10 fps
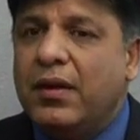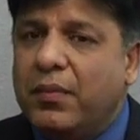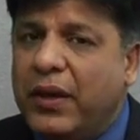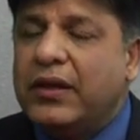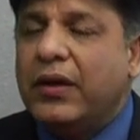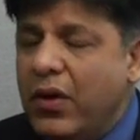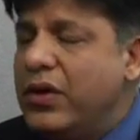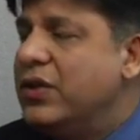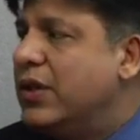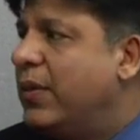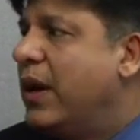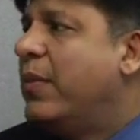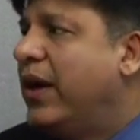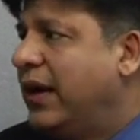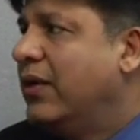But the good news about
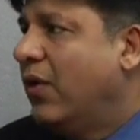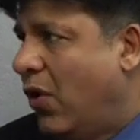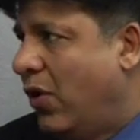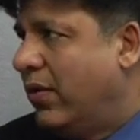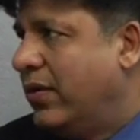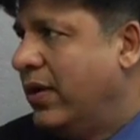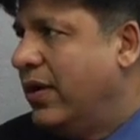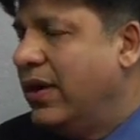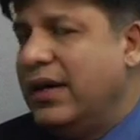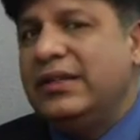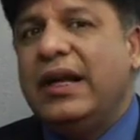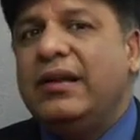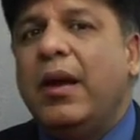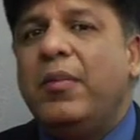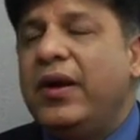American law is that
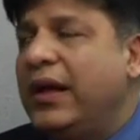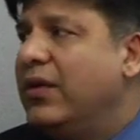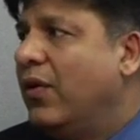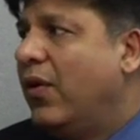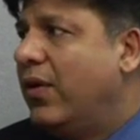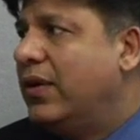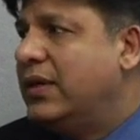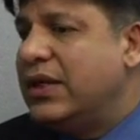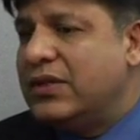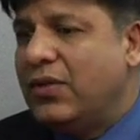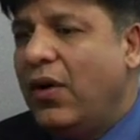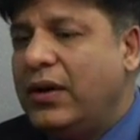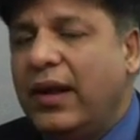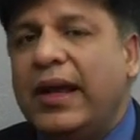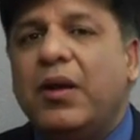American law does not
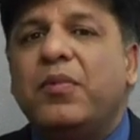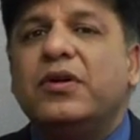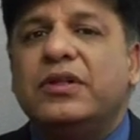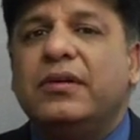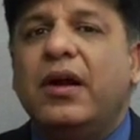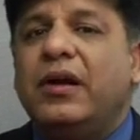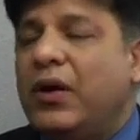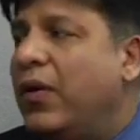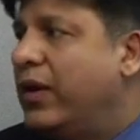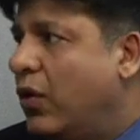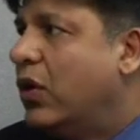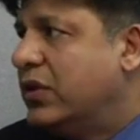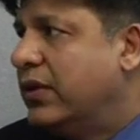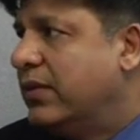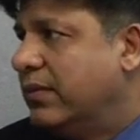like a person undergoing
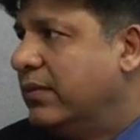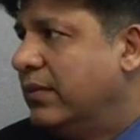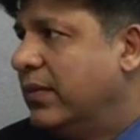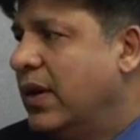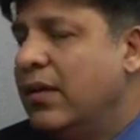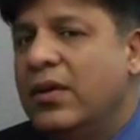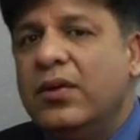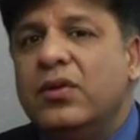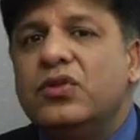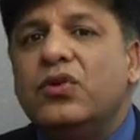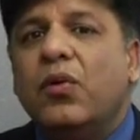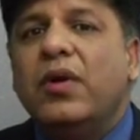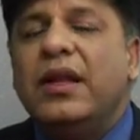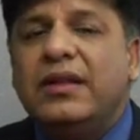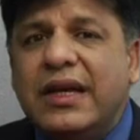torture. So
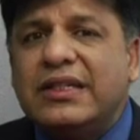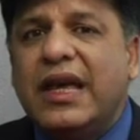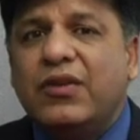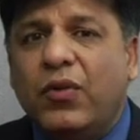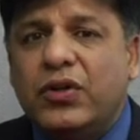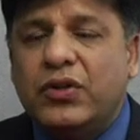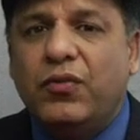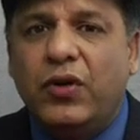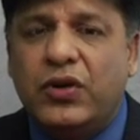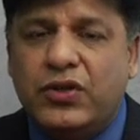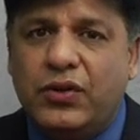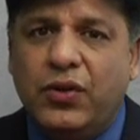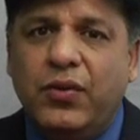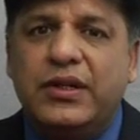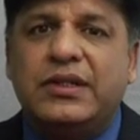in this case, what you should
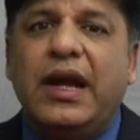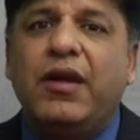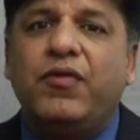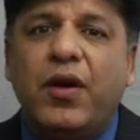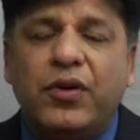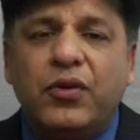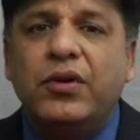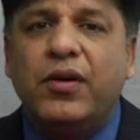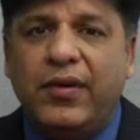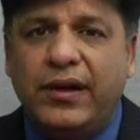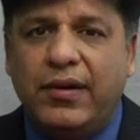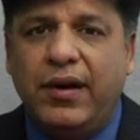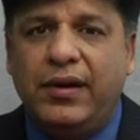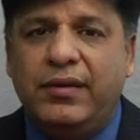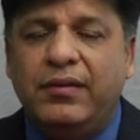do is that if you have a 2-year green card